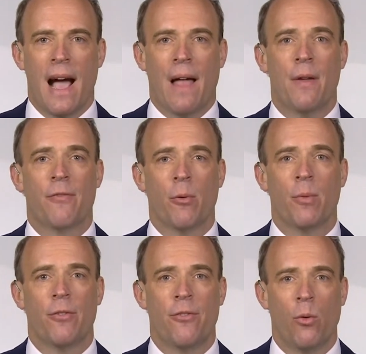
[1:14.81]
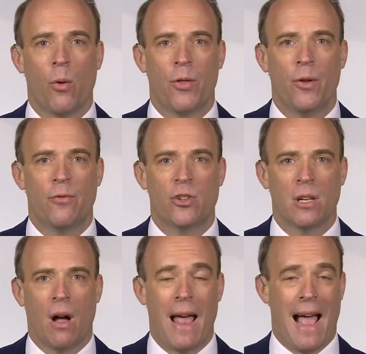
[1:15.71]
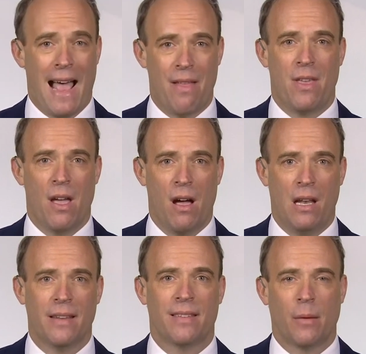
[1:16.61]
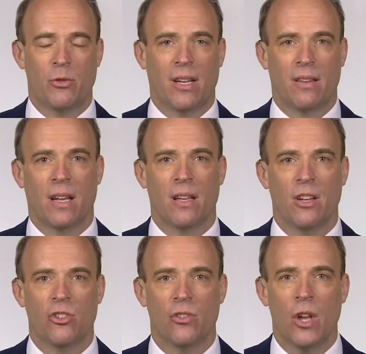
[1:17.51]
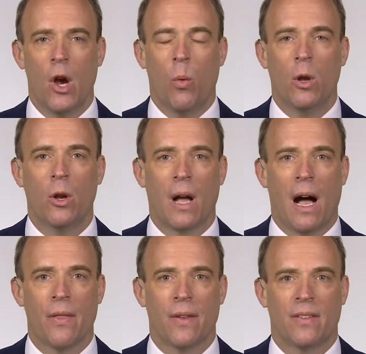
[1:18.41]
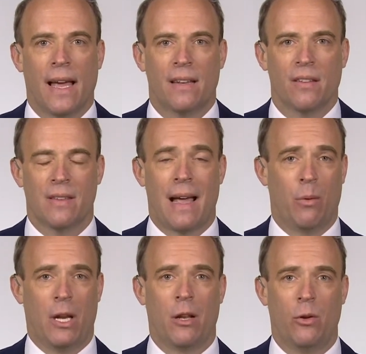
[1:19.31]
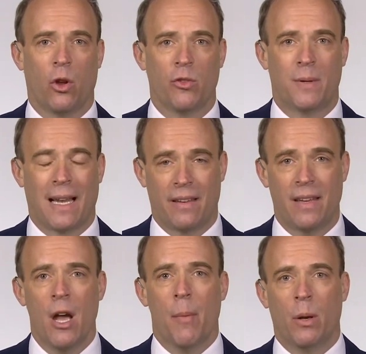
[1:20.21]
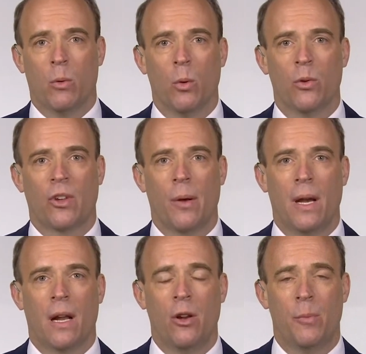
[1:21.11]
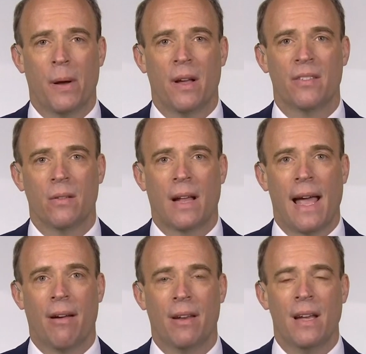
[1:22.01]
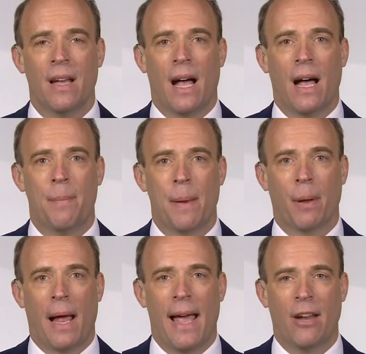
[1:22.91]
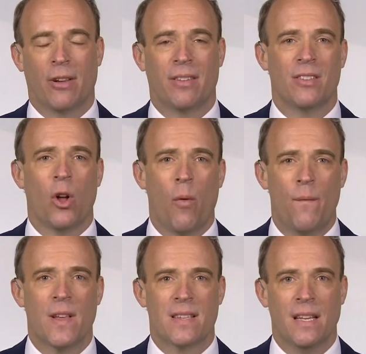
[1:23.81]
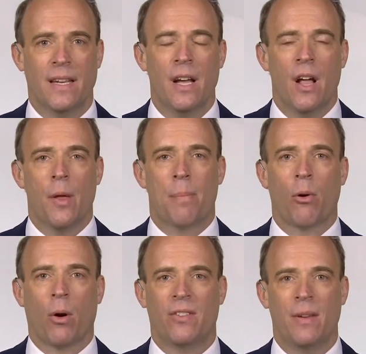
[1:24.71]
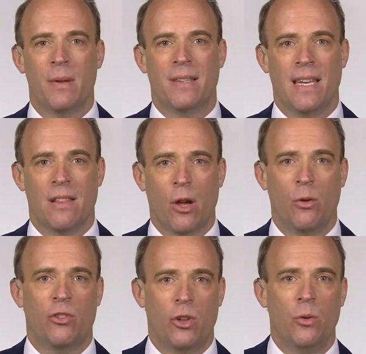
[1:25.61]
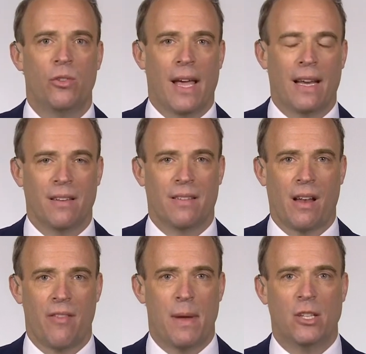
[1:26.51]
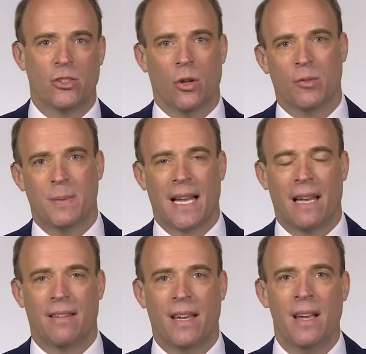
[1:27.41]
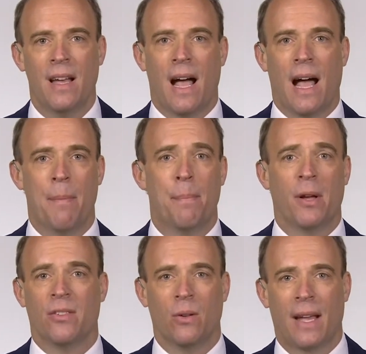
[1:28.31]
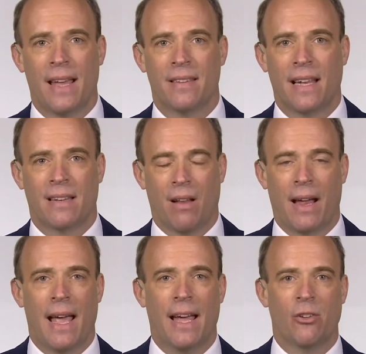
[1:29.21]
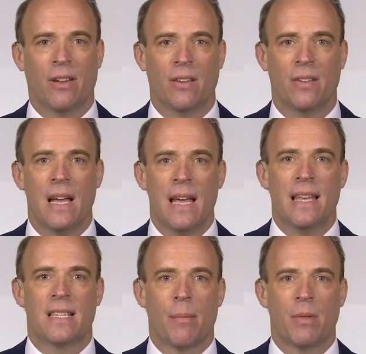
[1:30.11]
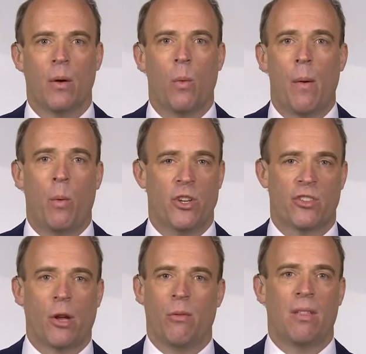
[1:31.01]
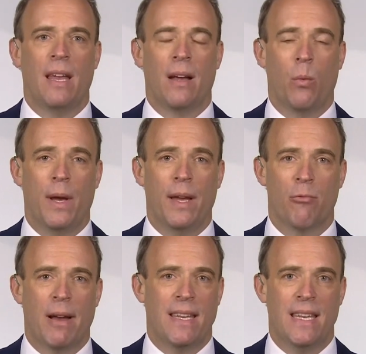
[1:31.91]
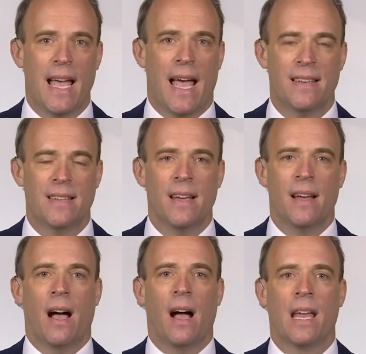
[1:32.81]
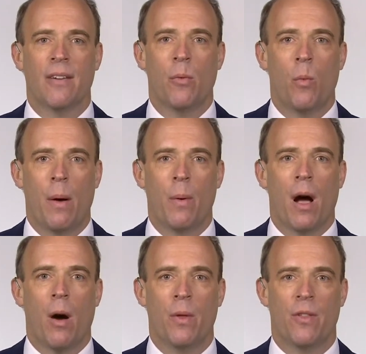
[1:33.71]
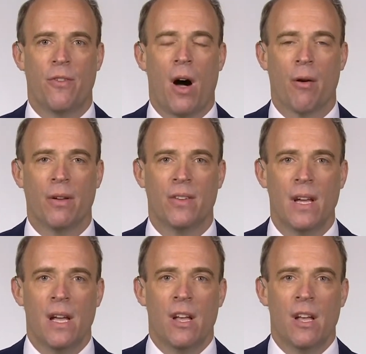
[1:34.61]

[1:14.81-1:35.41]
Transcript: And then from the 4th of July at the earliest, subject to the conditions, we'll look at other sectors, and that will include hospitality, but it will also include personal care and people like hairdressers. And obviously the proximity in those 2 sectors that I've mentioned, hospitality and personal care sector like hairdressers, is something where we just don't think we're ready yet, given where we are with the virus.